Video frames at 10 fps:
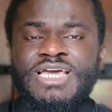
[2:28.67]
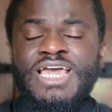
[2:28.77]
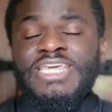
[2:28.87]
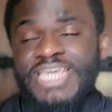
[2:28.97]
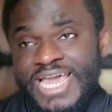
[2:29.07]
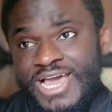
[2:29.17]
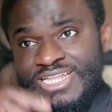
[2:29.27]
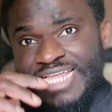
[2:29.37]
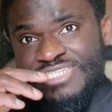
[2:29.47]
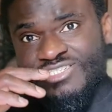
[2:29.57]
A year
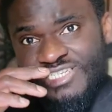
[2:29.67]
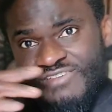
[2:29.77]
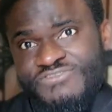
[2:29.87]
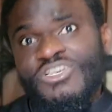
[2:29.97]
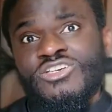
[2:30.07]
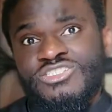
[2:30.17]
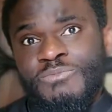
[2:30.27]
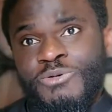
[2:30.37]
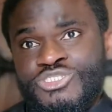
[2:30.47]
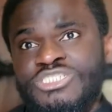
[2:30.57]
that gives us the
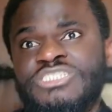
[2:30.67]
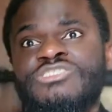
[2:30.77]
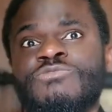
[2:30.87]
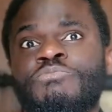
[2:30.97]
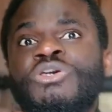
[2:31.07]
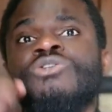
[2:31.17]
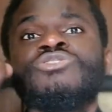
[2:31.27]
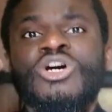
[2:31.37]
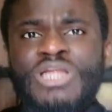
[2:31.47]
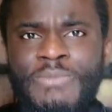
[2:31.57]
opportunity to
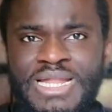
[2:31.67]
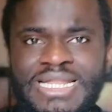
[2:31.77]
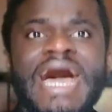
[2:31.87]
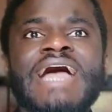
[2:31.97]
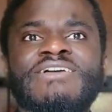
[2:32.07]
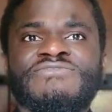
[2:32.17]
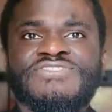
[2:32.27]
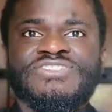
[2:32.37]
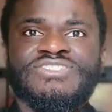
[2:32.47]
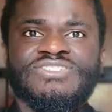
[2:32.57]
build on our
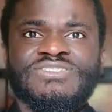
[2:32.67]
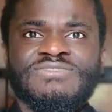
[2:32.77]
lives